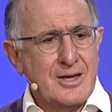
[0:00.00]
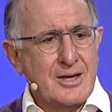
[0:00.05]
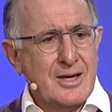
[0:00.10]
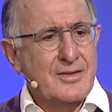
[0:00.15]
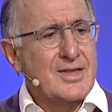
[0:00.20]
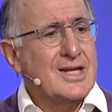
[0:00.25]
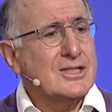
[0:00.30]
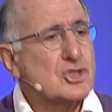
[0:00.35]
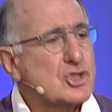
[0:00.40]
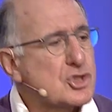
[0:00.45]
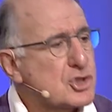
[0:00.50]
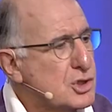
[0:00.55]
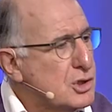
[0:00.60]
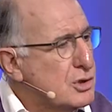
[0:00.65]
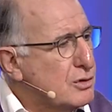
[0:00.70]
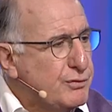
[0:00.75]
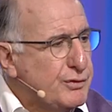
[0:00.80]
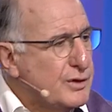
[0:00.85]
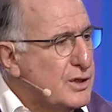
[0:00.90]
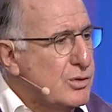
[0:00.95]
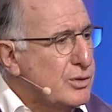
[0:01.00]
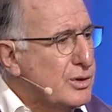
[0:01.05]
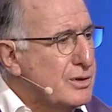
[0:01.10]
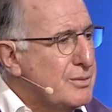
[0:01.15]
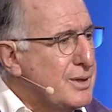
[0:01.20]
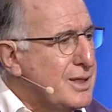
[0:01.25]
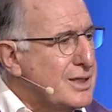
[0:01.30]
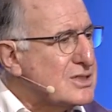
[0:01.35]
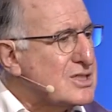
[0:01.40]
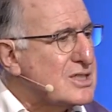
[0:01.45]
And that's true for you and
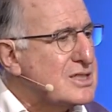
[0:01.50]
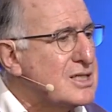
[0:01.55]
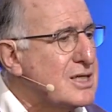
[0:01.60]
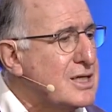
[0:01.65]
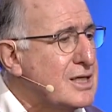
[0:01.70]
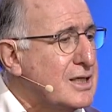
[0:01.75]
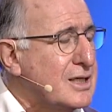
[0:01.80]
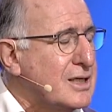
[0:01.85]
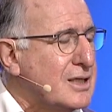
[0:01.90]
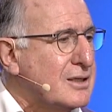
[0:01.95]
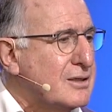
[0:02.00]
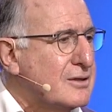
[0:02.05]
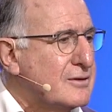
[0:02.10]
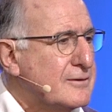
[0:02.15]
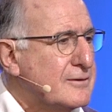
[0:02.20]
me today